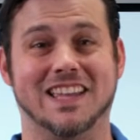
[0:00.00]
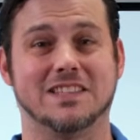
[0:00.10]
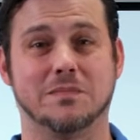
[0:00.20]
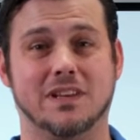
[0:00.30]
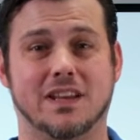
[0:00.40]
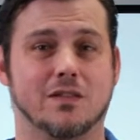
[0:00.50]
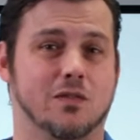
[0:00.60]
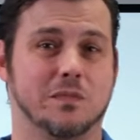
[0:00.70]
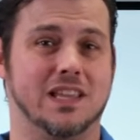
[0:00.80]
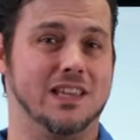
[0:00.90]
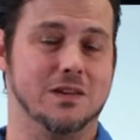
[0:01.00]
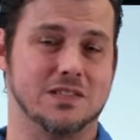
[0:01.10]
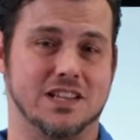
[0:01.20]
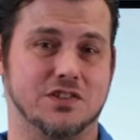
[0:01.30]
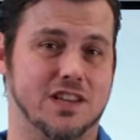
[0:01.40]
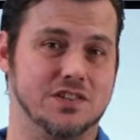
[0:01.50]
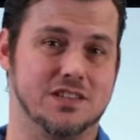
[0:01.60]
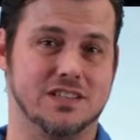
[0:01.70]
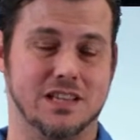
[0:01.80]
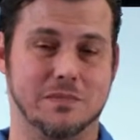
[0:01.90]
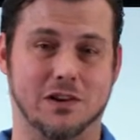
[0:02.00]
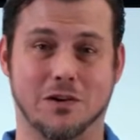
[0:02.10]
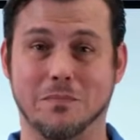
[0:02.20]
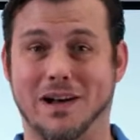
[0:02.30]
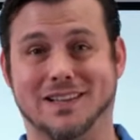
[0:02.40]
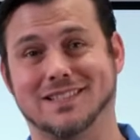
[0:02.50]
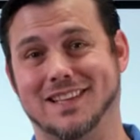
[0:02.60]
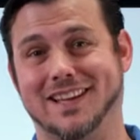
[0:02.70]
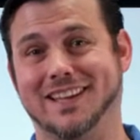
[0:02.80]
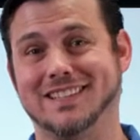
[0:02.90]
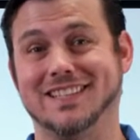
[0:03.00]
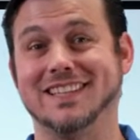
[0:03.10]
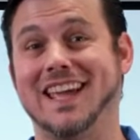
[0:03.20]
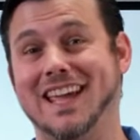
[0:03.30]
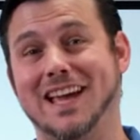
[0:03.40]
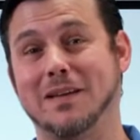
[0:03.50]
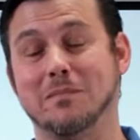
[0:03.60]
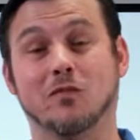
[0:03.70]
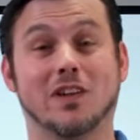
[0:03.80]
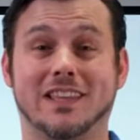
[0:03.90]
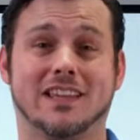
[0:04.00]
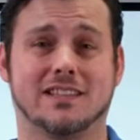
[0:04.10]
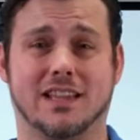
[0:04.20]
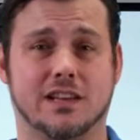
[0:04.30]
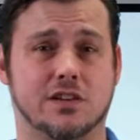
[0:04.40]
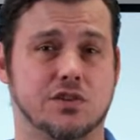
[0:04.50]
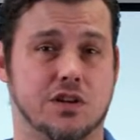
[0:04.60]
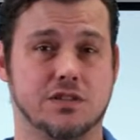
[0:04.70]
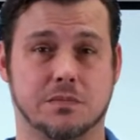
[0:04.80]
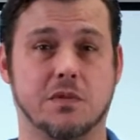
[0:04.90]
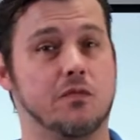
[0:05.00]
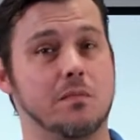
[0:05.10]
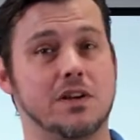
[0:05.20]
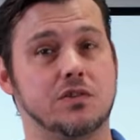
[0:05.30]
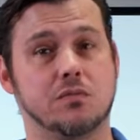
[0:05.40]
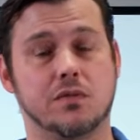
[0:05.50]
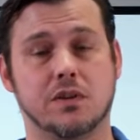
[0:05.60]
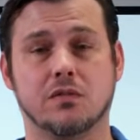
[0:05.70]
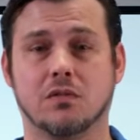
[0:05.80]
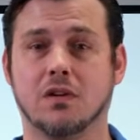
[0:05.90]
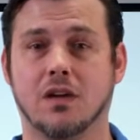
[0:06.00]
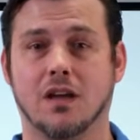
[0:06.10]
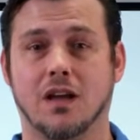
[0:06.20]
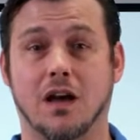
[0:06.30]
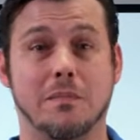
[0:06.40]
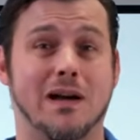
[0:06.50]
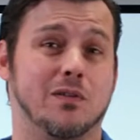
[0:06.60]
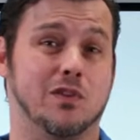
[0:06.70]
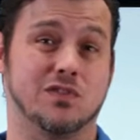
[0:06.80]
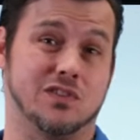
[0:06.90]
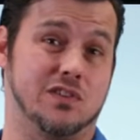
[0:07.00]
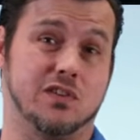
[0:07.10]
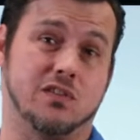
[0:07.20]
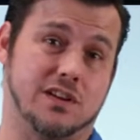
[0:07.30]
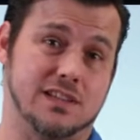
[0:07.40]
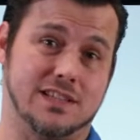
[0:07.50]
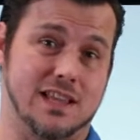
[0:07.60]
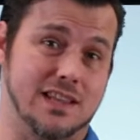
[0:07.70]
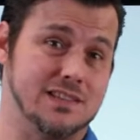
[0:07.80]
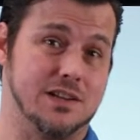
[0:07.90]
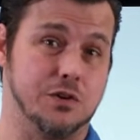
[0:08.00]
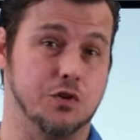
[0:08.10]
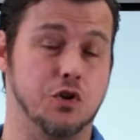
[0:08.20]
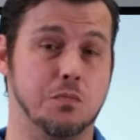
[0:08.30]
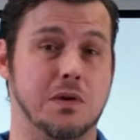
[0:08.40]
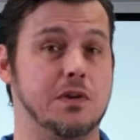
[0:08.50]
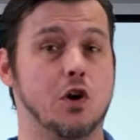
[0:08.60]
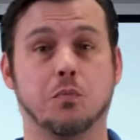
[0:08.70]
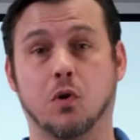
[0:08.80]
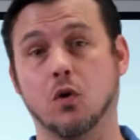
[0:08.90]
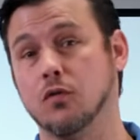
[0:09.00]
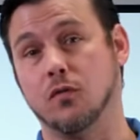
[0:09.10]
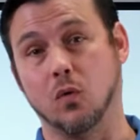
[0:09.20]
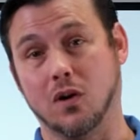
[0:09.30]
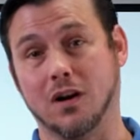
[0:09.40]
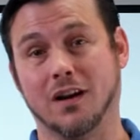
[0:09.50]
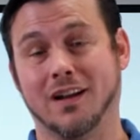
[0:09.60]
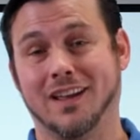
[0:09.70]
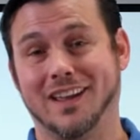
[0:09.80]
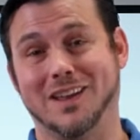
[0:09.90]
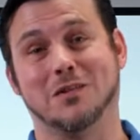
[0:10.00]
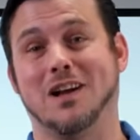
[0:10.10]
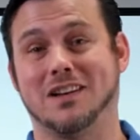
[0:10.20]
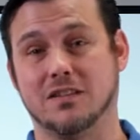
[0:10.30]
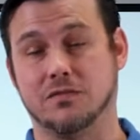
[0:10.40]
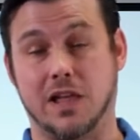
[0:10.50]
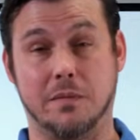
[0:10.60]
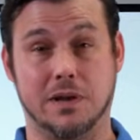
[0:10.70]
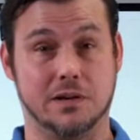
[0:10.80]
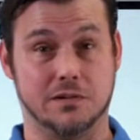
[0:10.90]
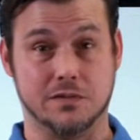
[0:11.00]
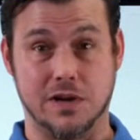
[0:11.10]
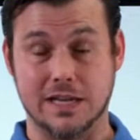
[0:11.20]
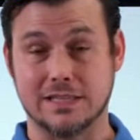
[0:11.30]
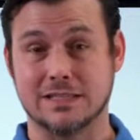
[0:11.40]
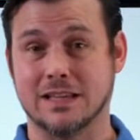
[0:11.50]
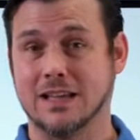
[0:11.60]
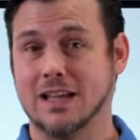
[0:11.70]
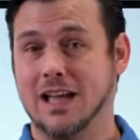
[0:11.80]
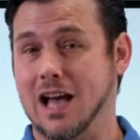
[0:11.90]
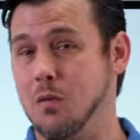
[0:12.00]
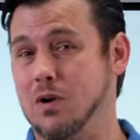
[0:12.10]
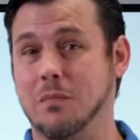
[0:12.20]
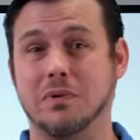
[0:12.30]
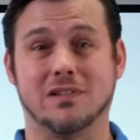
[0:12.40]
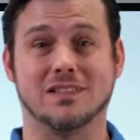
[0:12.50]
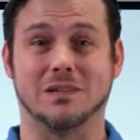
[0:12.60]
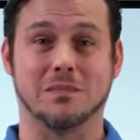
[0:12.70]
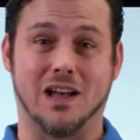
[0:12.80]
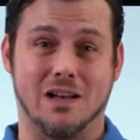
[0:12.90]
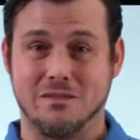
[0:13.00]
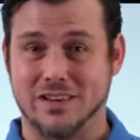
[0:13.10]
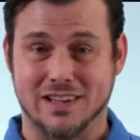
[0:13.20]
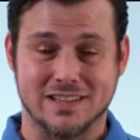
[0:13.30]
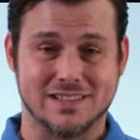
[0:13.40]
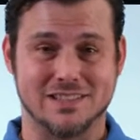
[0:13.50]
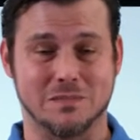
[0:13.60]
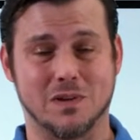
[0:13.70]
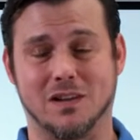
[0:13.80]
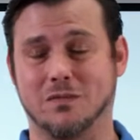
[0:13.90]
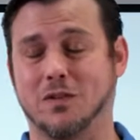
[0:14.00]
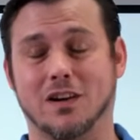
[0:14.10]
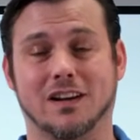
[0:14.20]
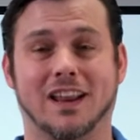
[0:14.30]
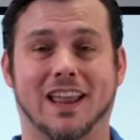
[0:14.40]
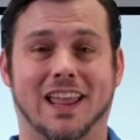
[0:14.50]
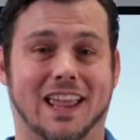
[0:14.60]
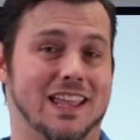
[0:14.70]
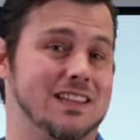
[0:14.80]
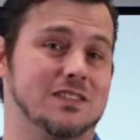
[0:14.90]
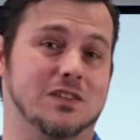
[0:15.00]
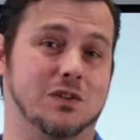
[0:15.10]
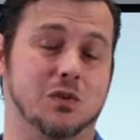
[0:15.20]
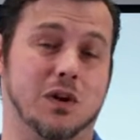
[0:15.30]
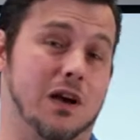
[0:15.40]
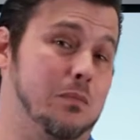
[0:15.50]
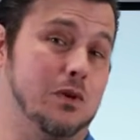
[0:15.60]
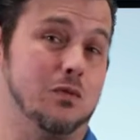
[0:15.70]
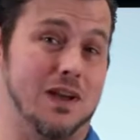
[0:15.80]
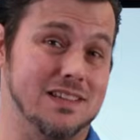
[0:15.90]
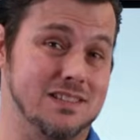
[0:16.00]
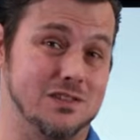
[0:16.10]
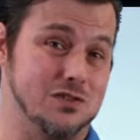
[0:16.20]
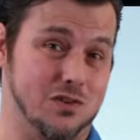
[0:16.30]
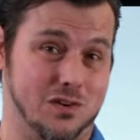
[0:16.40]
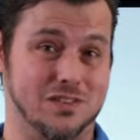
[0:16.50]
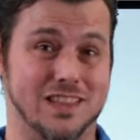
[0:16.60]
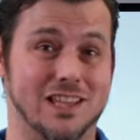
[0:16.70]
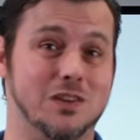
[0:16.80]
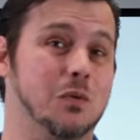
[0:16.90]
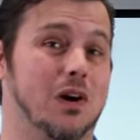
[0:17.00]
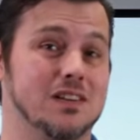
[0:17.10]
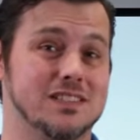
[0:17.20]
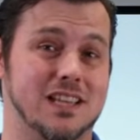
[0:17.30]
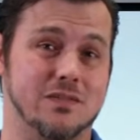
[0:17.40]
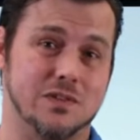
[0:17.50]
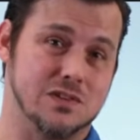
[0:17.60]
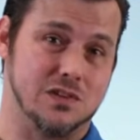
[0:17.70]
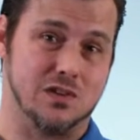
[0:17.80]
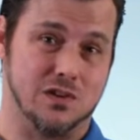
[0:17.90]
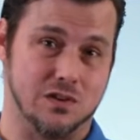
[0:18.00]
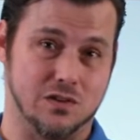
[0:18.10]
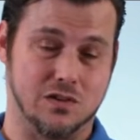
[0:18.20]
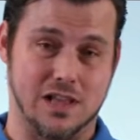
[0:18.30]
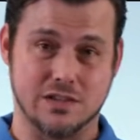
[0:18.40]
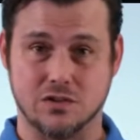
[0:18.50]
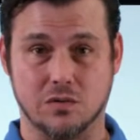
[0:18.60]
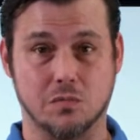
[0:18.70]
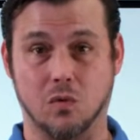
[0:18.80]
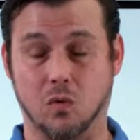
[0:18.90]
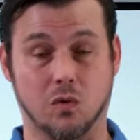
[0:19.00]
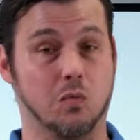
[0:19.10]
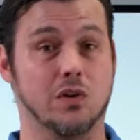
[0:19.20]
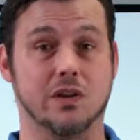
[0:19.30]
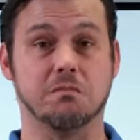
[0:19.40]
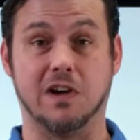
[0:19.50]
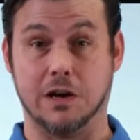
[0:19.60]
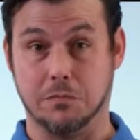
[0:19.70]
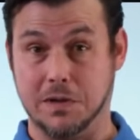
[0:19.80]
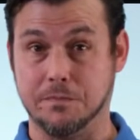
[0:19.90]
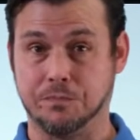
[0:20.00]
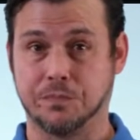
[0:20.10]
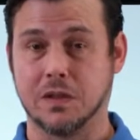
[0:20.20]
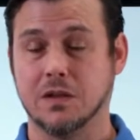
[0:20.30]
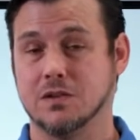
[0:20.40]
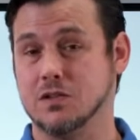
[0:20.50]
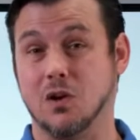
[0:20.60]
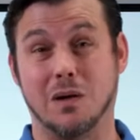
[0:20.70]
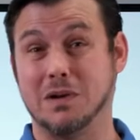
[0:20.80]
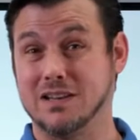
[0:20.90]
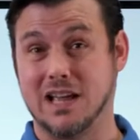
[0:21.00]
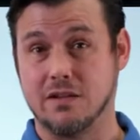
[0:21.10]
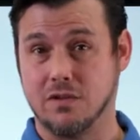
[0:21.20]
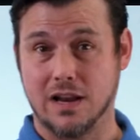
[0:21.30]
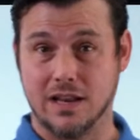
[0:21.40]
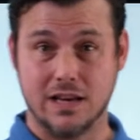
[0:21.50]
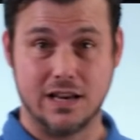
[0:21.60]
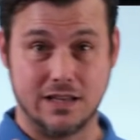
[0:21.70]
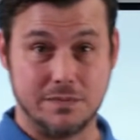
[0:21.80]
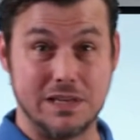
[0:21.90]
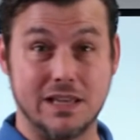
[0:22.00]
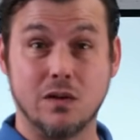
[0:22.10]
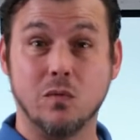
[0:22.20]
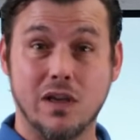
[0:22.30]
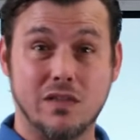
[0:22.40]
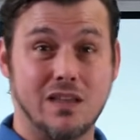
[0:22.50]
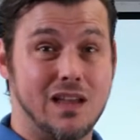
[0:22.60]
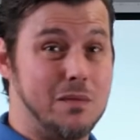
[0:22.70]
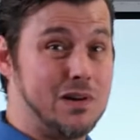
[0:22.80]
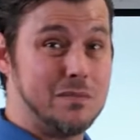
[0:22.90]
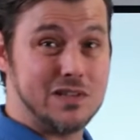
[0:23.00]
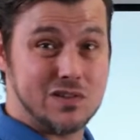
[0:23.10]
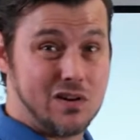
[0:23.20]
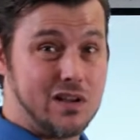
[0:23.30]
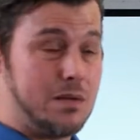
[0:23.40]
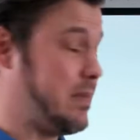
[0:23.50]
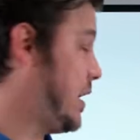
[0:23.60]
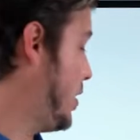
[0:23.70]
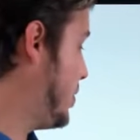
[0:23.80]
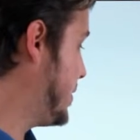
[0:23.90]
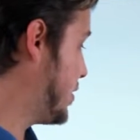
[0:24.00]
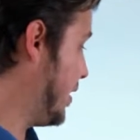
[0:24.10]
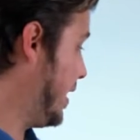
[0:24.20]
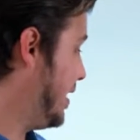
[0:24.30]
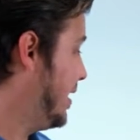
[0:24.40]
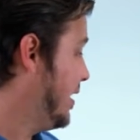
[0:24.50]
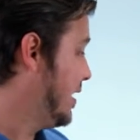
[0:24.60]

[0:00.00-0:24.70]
it's me, Nick, from the EOS Education team here at Boxlight, and today I'm really excited to share some information with you about your security settings on your new MimioPro 4 interactive flat panel device. I want to build some confidence, some comfort, and to help you rest assured that you are safe and secure in your classroom or work environment. So I'm going to dive right in, and to begin with, I'm going to be starting on my home screen,